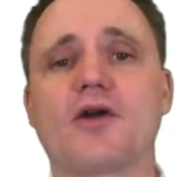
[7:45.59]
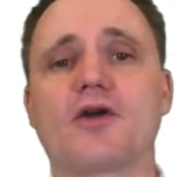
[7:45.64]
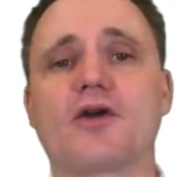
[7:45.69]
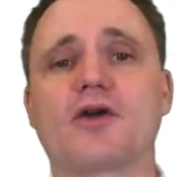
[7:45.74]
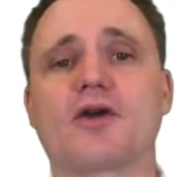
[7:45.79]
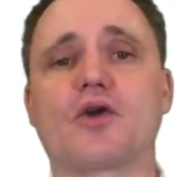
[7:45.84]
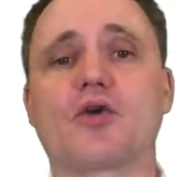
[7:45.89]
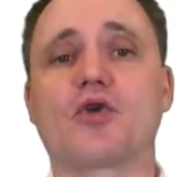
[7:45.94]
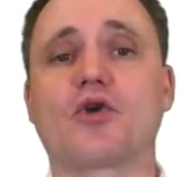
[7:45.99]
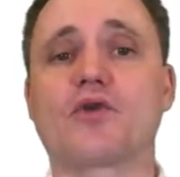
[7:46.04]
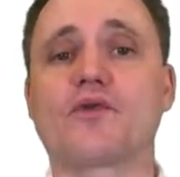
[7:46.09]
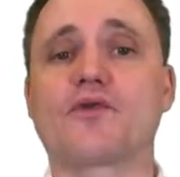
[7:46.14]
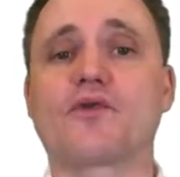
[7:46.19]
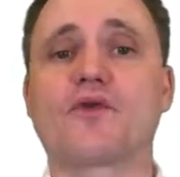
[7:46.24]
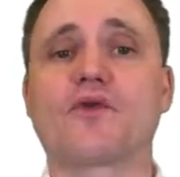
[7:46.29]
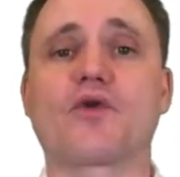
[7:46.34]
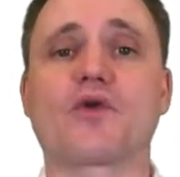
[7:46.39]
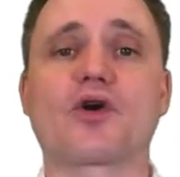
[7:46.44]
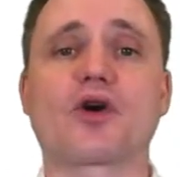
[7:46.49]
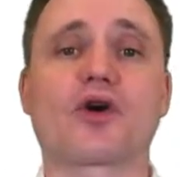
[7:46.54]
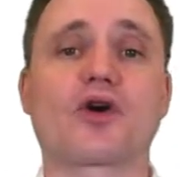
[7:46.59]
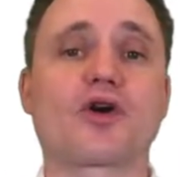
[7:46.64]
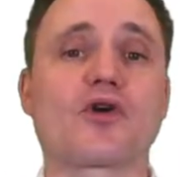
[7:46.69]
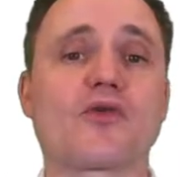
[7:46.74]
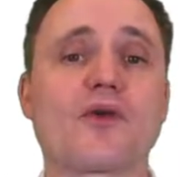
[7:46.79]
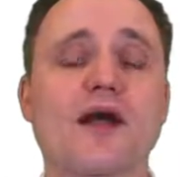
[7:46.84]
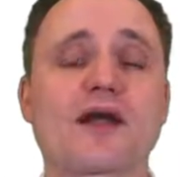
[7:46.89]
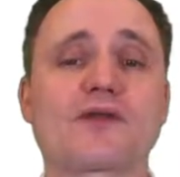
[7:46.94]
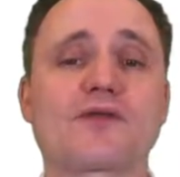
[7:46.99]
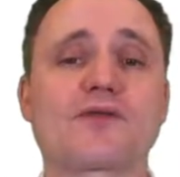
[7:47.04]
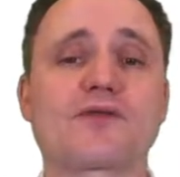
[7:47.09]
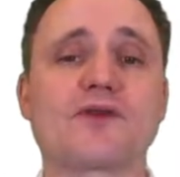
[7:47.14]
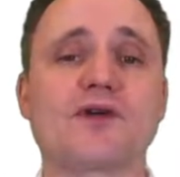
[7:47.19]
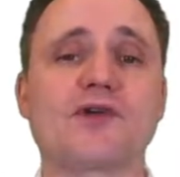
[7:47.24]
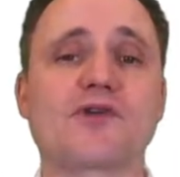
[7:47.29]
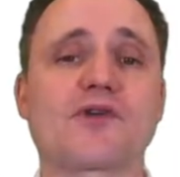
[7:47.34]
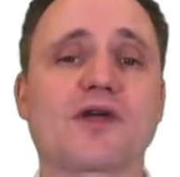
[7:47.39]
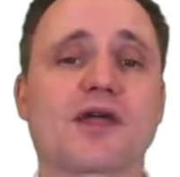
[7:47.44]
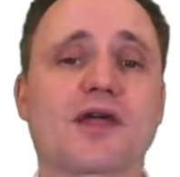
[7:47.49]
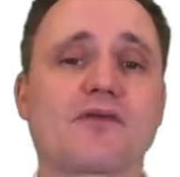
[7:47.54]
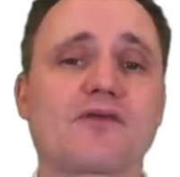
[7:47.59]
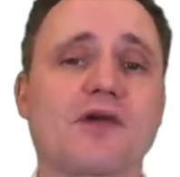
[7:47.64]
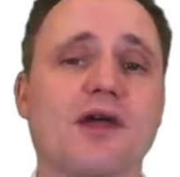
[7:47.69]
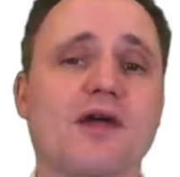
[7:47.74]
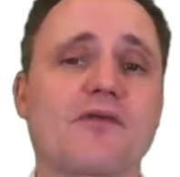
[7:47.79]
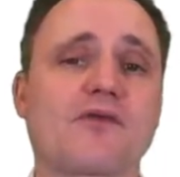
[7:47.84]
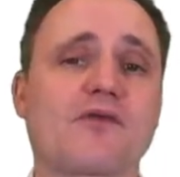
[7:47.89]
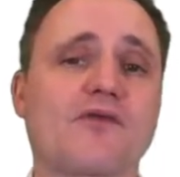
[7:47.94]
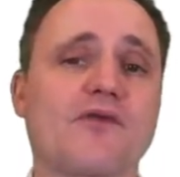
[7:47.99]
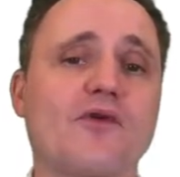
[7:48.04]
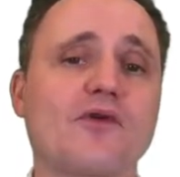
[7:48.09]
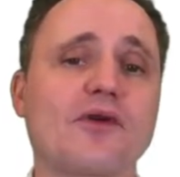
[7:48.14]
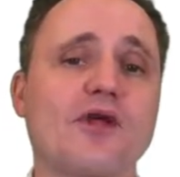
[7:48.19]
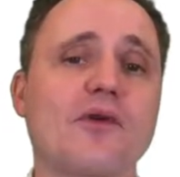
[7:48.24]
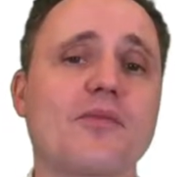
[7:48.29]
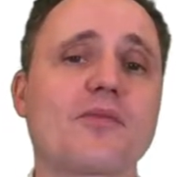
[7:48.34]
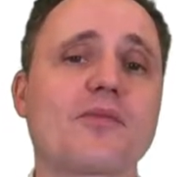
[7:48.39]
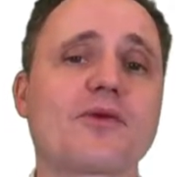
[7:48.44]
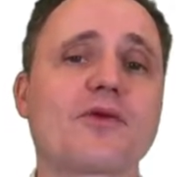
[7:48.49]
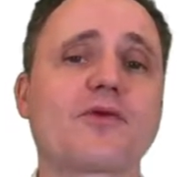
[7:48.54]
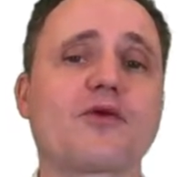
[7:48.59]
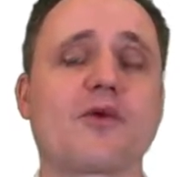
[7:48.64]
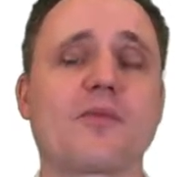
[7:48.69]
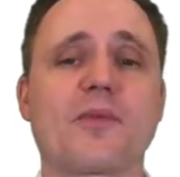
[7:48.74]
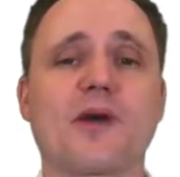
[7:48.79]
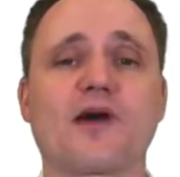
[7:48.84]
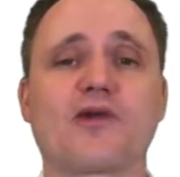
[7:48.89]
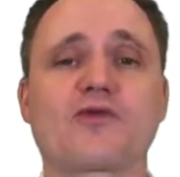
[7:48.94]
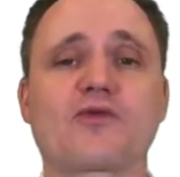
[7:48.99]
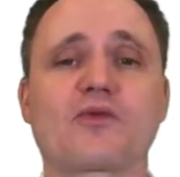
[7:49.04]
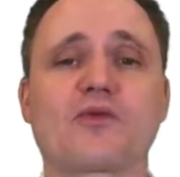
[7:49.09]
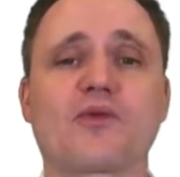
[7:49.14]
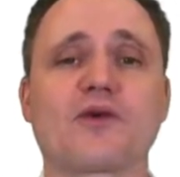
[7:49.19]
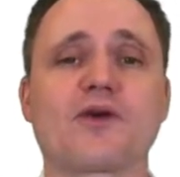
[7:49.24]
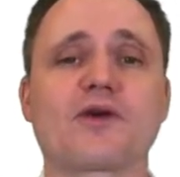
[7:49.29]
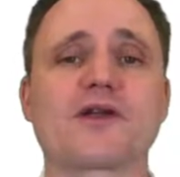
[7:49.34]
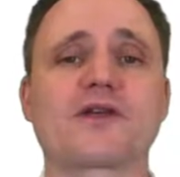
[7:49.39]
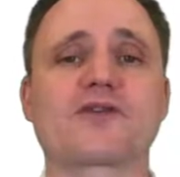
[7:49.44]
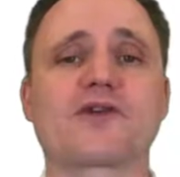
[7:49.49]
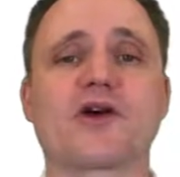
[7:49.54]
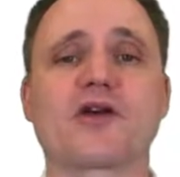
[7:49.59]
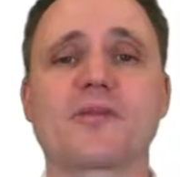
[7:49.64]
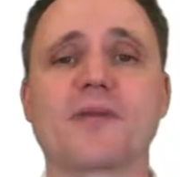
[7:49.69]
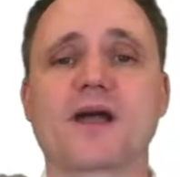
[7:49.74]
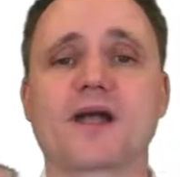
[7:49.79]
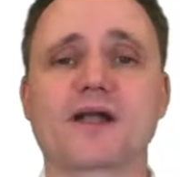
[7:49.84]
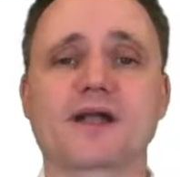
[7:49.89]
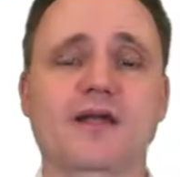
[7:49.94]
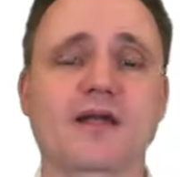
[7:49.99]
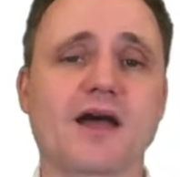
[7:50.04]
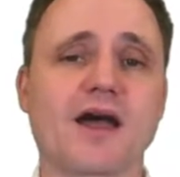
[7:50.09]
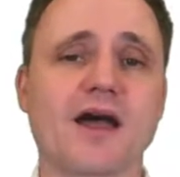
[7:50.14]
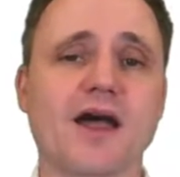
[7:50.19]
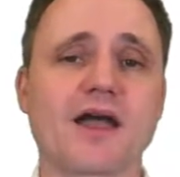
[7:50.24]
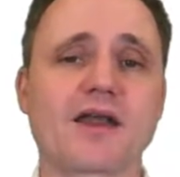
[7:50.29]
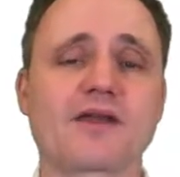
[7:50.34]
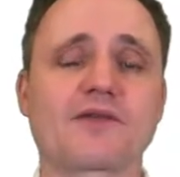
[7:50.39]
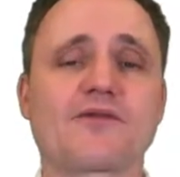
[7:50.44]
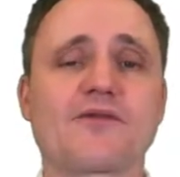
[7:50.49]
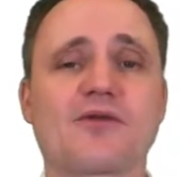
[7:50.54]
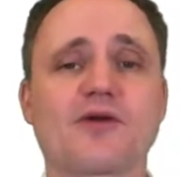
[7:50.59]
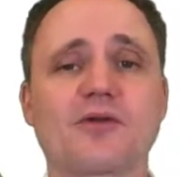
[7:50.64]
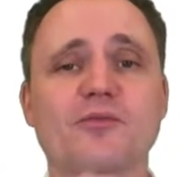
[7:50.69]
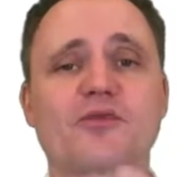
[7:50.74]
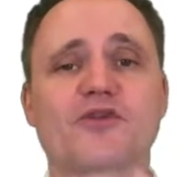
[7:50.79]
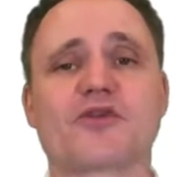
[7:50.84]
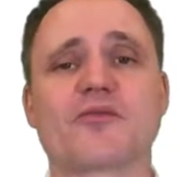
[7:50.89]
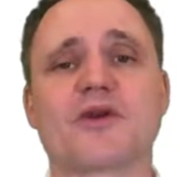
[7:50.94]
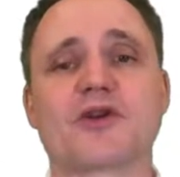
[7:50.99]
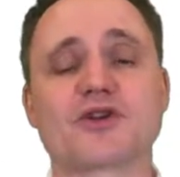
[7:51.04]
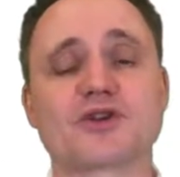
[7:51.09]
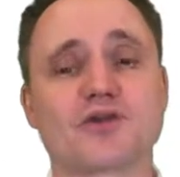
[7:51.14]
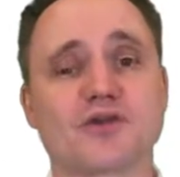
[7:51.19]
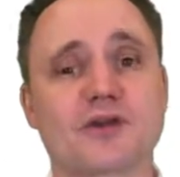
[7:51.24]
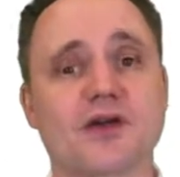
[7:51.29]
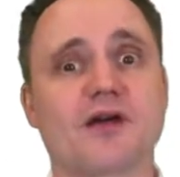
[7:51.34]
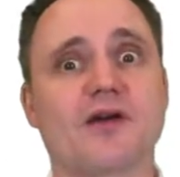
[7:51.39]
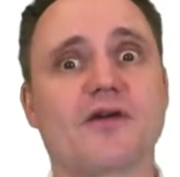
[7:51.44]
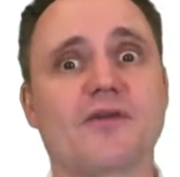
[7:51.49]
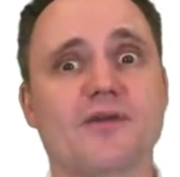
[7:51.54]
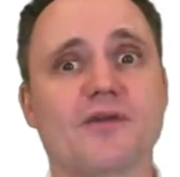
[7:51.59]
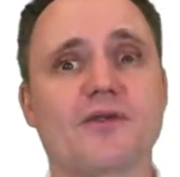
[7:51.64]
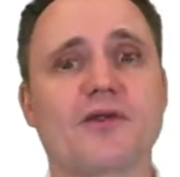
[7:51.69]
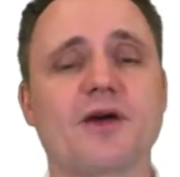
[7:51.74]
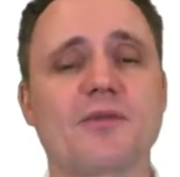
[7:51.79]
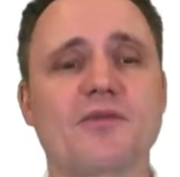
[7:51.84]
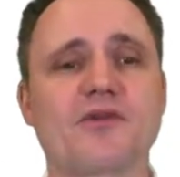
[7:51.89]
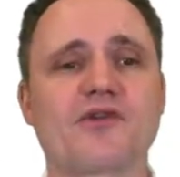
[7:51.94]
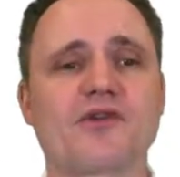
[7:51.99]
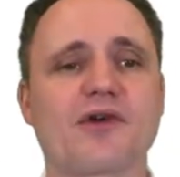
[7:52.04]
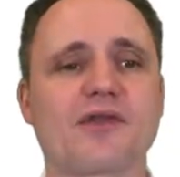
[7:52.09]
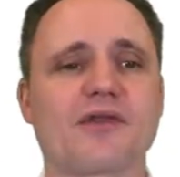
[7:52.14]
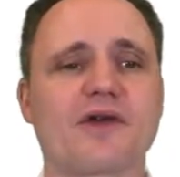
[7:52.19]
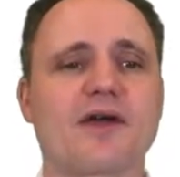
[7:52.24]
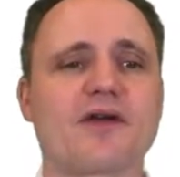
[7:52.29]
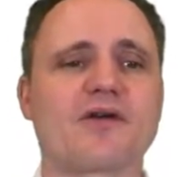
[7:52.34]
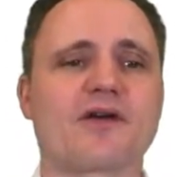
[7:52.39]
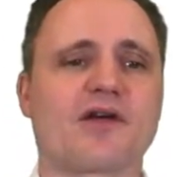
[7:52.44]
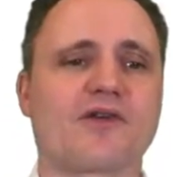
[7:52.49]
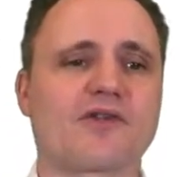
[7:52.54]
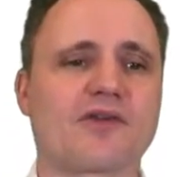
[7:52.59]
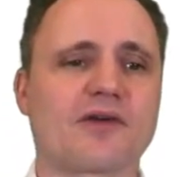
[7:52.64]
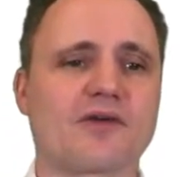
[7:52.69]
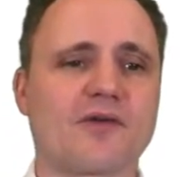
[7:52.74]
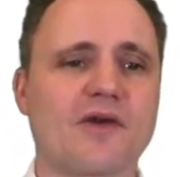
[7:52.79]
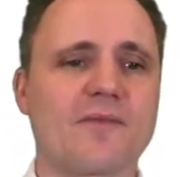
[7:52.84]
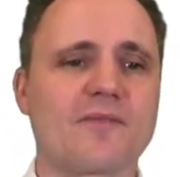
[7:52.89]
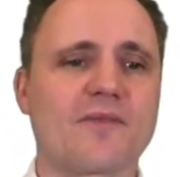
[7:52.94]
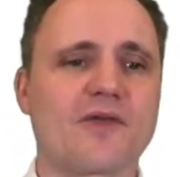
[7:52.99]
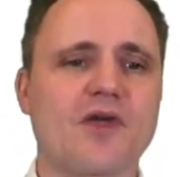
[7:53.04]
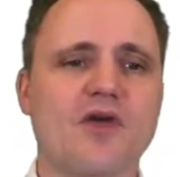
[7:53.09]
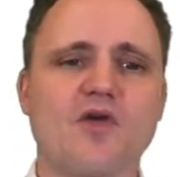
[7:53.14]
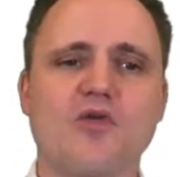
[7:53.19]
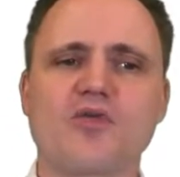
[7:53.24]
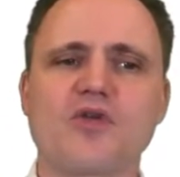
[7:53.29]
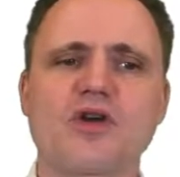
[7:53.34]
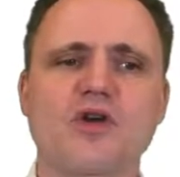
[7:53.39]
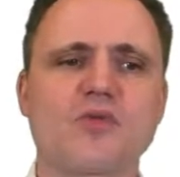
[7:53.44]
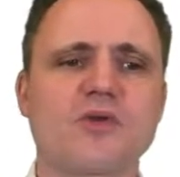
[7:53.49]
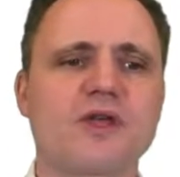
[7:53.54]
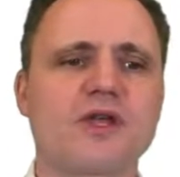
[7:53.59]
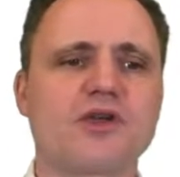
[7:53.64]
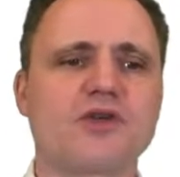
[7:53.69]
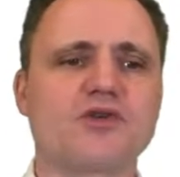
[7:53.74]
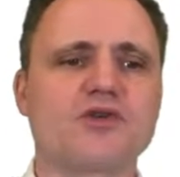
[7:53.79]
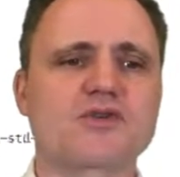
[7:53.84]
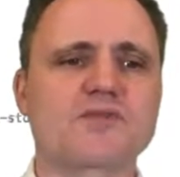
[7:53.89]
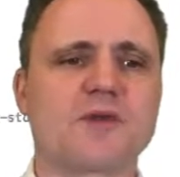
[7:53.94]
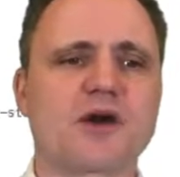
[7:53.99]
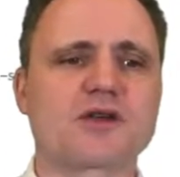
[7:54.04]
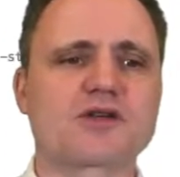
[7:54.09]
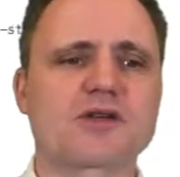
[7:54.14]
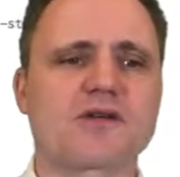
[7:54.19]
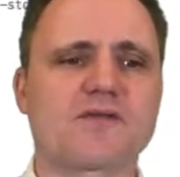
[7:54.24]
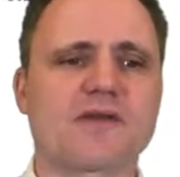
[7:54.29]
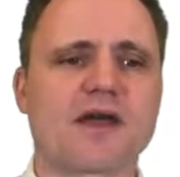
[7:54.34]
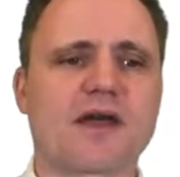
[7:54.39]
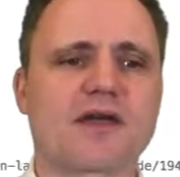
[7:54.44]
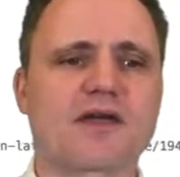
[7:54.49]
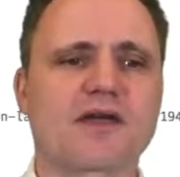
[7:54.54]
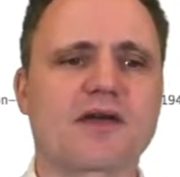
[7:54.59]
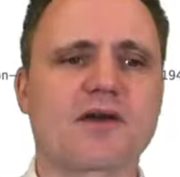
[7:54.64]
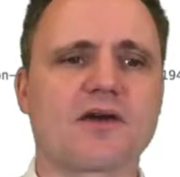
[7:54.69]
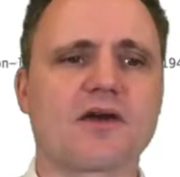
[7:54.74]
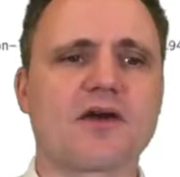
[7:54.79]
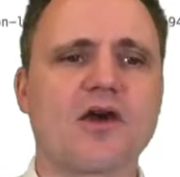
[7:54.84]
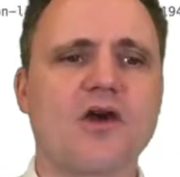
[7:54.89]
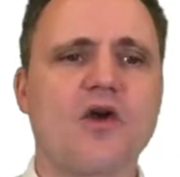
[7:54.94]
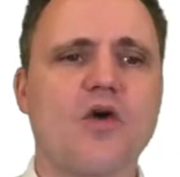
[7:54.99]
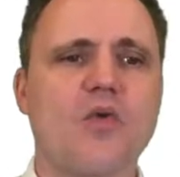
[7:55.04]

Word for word: you know, look for correct fields. Like if you have a phone number or password, it's automatically going to hide it. Phone number is going to make sure that all the numbers are there, etc. We don't really use much of that here.